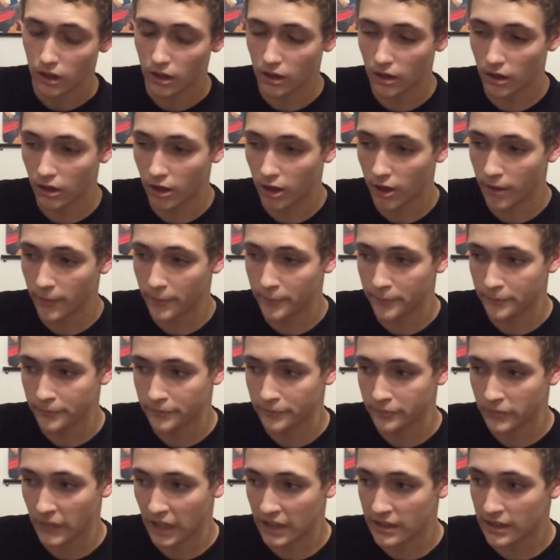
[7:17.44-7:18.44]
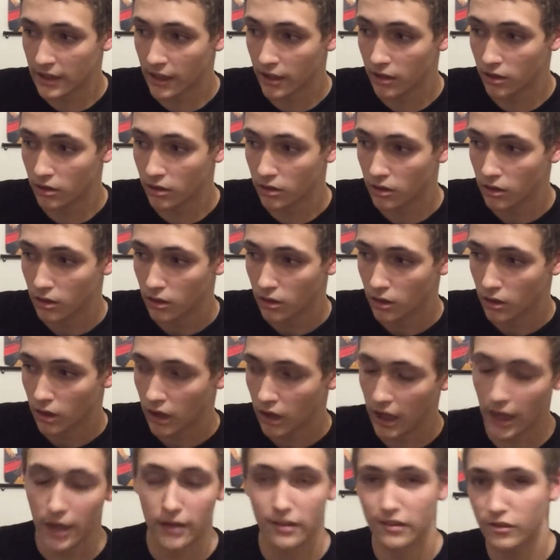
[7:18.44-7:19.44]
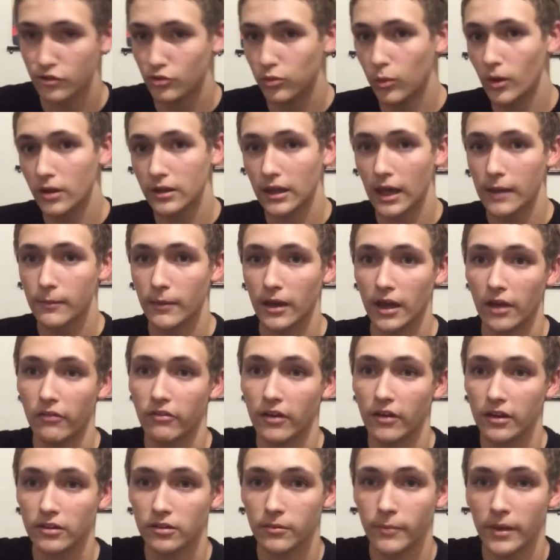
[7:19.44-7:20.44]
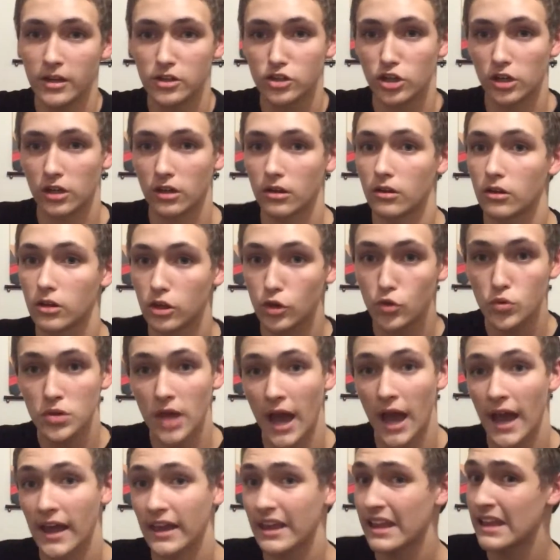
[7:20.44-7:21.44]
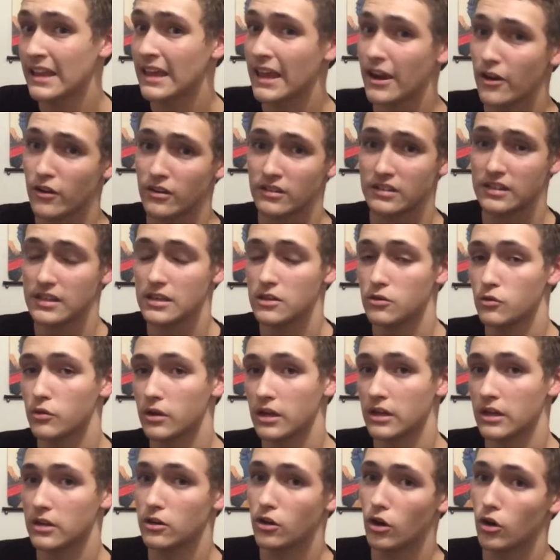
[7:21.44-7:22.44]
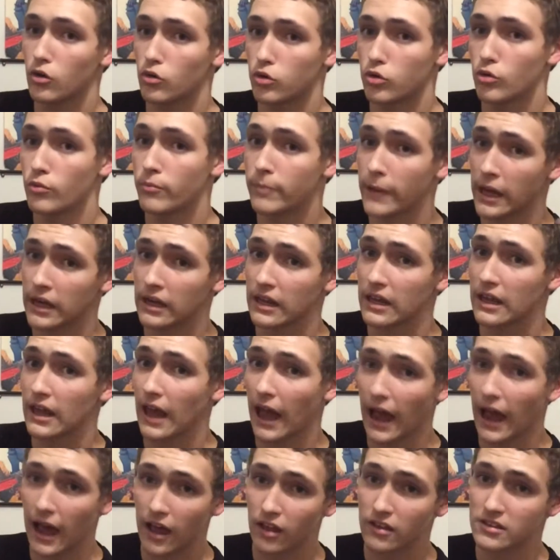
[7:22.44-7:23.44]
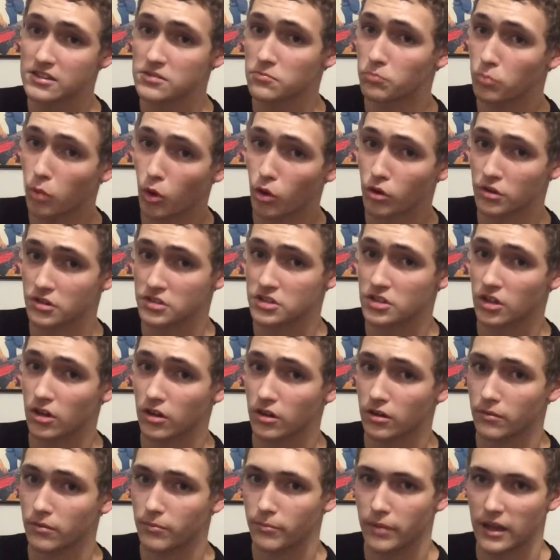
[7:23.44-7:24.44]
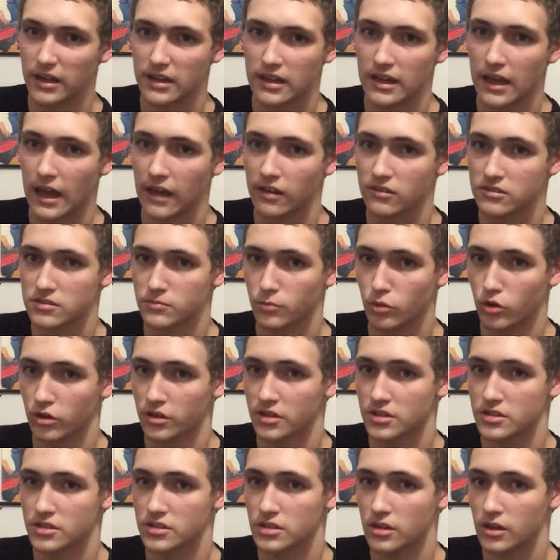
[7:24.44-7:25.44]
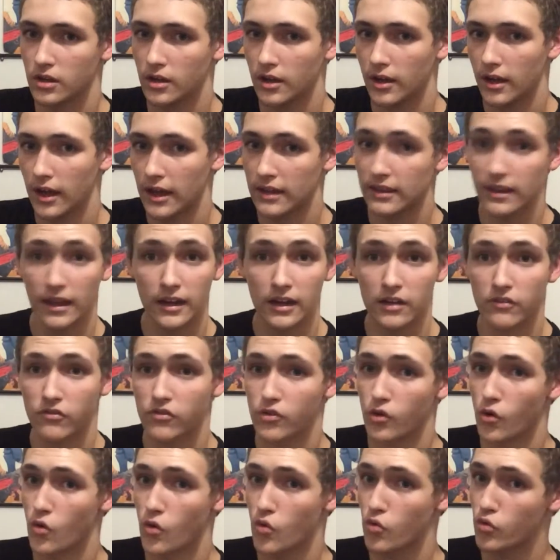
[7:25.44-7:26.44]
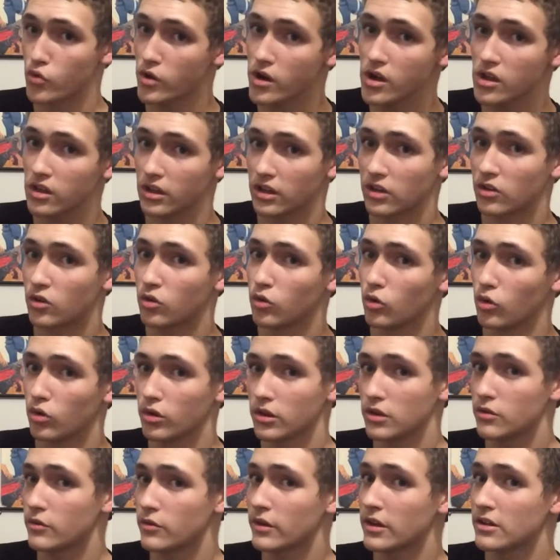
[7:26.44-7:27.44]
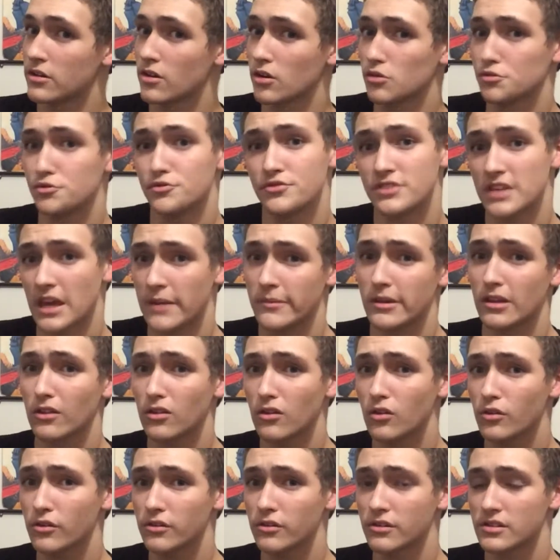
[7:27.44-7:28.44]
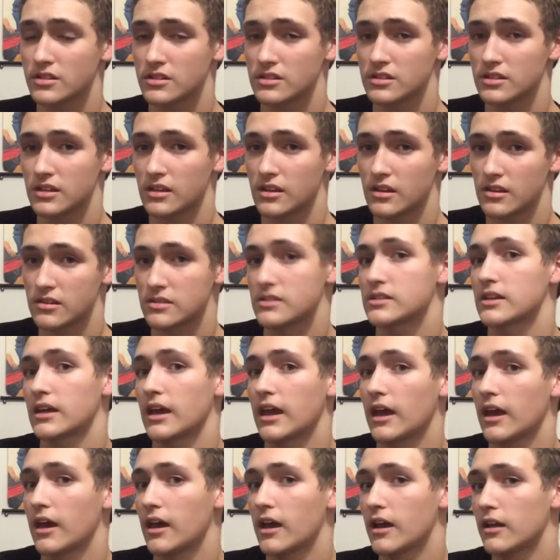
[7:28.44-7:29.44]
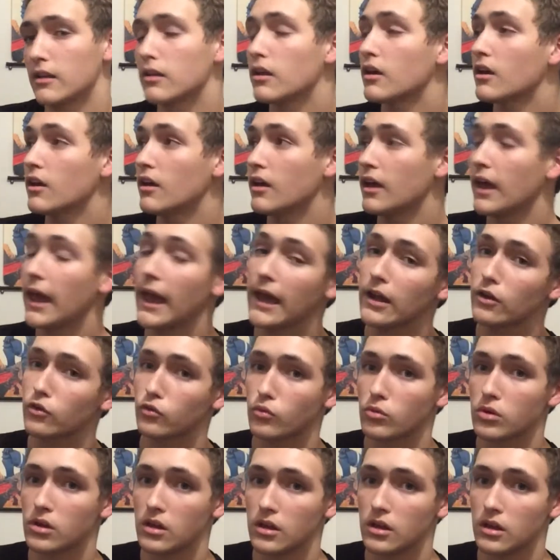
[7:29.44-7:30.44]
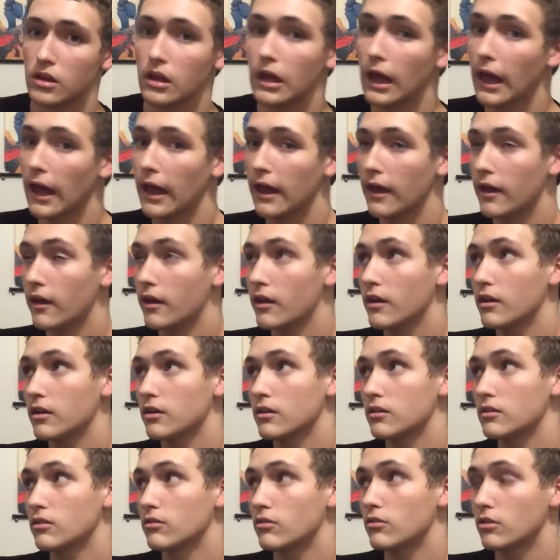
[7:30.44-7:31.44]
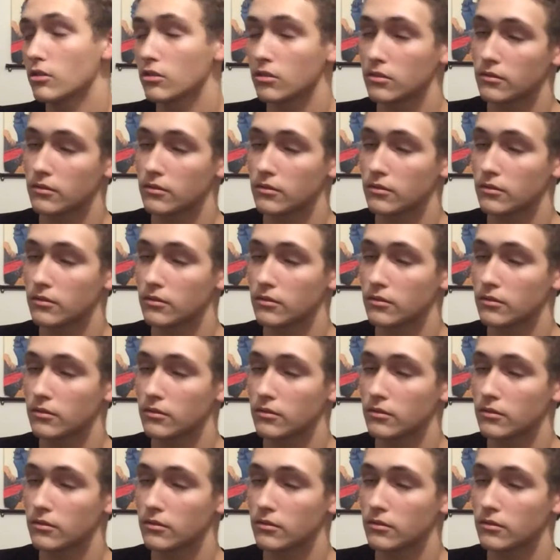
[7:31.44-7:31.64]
And then there's one game I have yet to mention. I can guarantee you can know who Bendy, Alice, and Boris are. Bendy, Alice, and Boris. And then if you're really cool, you can know who Sammy Lawrence is, and Henry, and